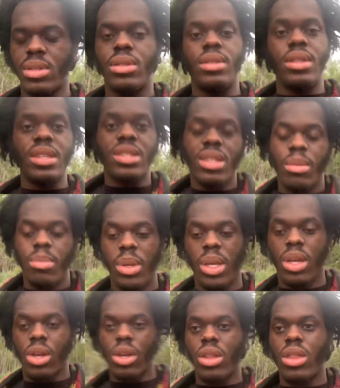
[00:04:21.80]
this could be
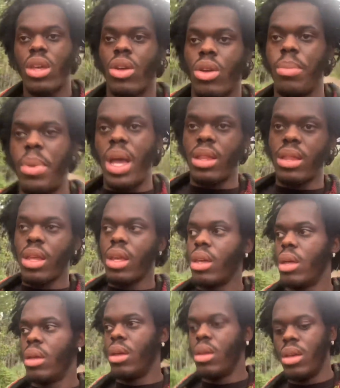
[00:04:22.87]
a good thing or bad thing,
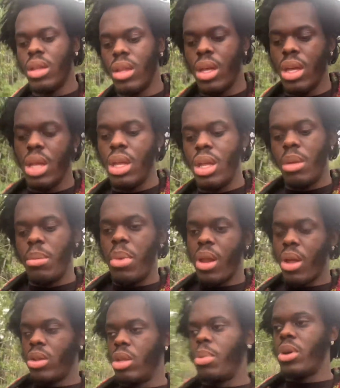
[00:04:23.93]
depending
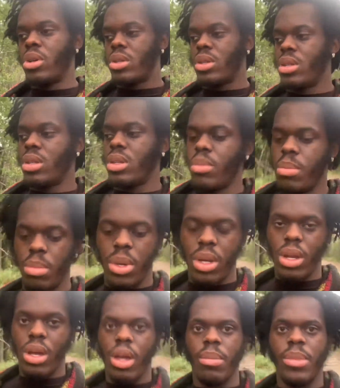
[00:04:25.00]
on the person, but
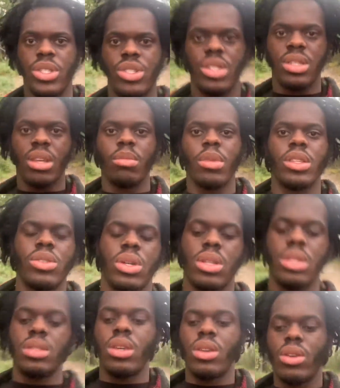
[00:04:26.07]
it's just something to
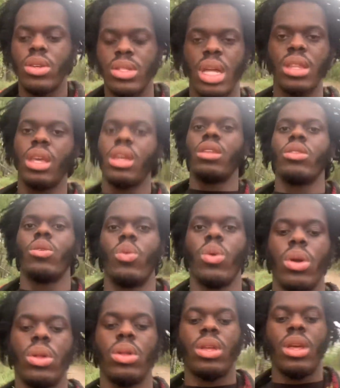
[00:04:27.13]
consider. It's not the end of the
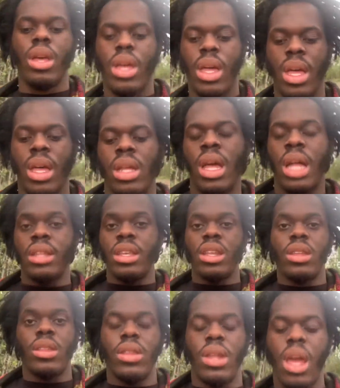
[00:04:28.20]
world. At the end
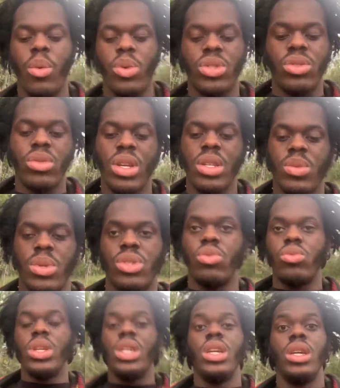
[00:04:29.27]
of the day, what you need is what you
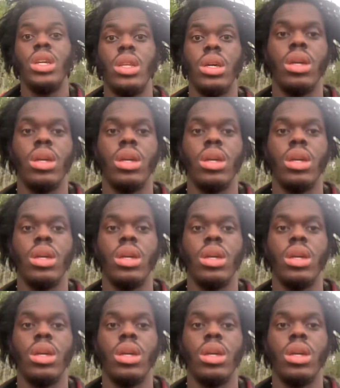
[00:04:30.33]
need,